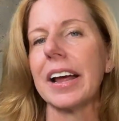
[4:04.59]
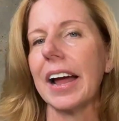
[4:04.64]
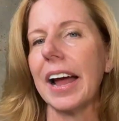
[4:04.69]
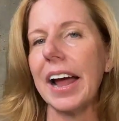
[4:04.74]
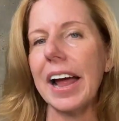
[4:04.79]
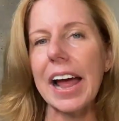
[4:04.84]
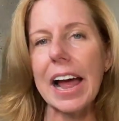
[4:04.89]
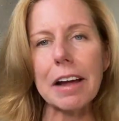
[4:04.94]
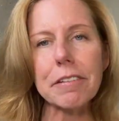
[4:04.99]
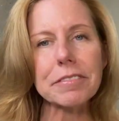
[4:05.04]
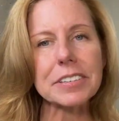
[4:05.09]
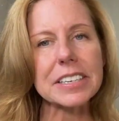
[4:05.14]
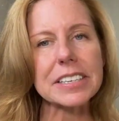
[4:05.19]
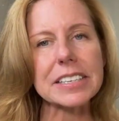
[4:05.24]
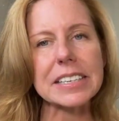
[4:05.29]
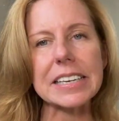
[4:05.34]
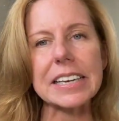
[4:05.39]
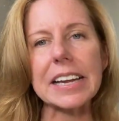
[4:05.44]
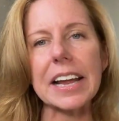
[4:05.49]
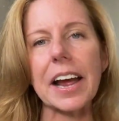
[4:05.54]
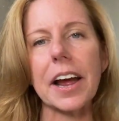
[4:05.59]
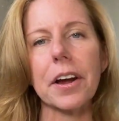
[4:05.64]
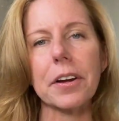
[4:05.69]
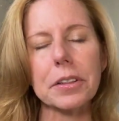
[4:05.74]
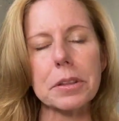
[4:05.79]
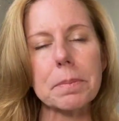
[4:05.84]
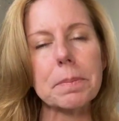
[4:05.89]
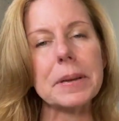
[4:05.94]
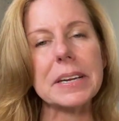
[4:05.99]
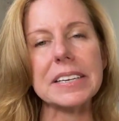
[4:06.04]
I have to see how
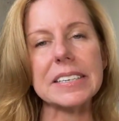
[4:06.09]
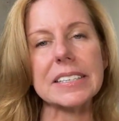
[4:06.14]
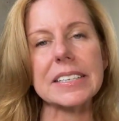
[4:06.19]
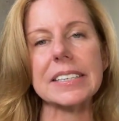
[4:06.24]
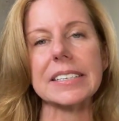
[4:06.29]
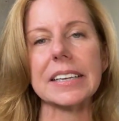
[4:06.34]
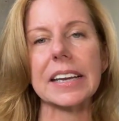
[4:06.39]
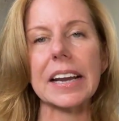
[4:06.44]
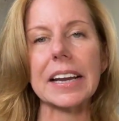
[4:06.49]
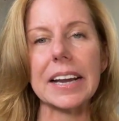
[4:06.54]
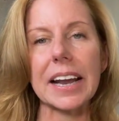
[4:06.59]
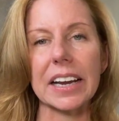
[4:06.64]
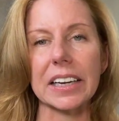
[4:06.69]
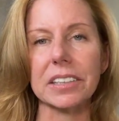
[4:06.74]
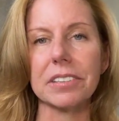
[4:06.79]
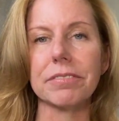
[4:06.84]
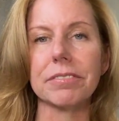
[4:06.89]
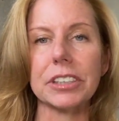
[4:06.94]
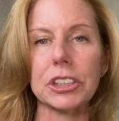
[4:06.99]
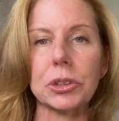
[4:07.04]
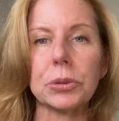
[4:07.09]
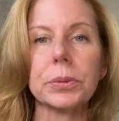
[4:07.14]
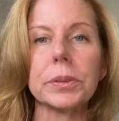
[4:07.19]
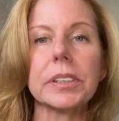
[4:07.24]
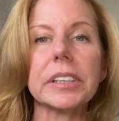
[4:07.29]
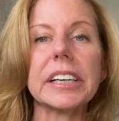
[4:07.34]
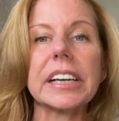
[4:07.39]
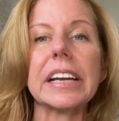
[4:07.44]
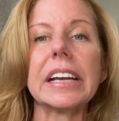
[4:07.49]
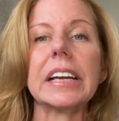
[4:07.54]
the pieces connect
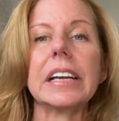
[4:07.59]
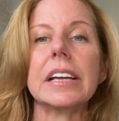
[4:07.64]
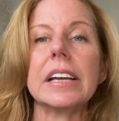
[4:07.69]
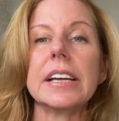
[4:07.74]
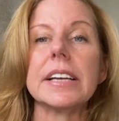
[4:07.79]
visually.